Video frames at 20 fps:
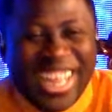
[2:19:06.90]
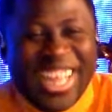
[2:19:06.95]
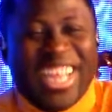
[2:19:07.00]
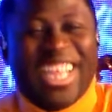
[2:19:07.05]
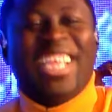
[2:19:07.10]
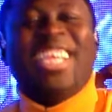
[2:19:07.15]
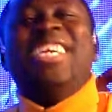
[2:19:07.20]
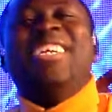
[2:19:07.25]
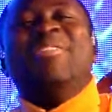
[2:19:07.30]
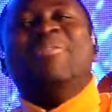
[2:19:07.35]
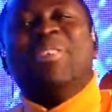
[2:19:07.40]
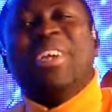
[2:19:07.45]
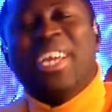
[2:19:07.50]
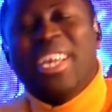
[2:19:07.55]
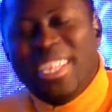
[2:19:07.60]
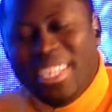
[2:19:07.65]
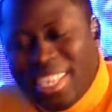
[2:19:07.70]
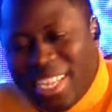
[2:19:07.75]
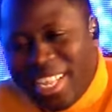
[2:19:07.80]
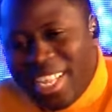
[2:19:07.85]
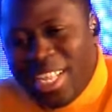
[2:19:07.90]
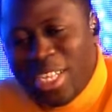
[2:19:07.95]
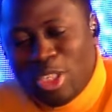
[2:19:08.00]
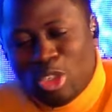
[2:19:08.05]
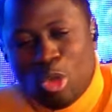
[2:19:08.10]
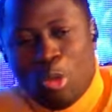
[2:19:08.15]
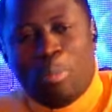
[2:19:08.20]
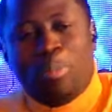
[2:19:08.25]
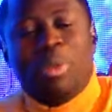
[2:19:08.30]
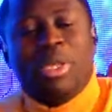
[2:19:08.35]
Amen.
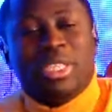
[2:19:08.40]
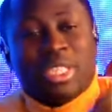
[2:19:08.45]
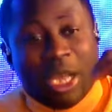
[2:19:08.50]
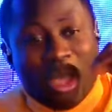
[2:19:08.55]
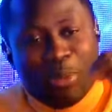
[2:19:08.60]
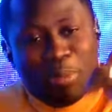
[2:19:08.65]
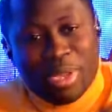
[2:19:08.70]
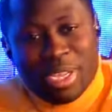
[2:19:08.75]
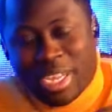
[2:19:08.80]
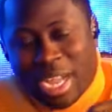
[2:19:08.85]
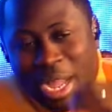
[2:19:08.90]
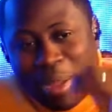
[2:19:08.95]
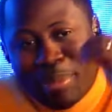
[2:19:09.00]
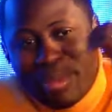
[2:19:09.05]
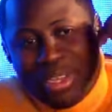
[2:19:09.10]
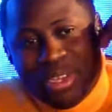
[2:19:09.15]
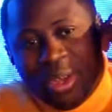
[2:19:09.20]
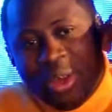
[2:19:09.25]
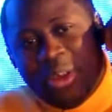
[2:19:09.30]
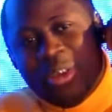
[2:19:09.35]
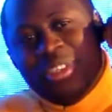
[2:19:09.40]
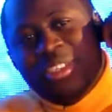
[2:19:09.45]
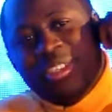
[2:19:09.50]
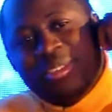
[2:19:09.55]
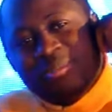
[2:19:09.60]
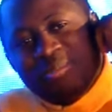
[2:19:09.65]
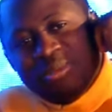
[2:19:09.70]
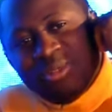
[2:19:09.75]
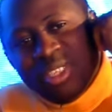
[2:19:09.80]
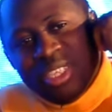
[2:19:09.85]
So please, I'll be coming on.
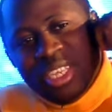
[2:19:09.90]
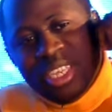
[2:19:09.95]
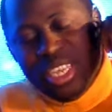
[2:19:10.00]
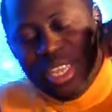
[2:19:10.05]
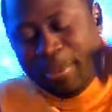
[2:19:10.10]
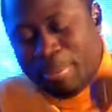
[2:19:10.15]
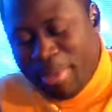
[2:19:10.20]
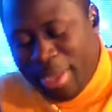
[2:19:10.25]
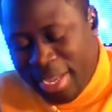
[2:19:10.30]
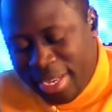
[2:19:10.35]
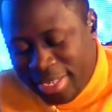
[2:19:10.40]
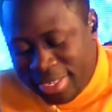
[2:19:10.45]
Amen.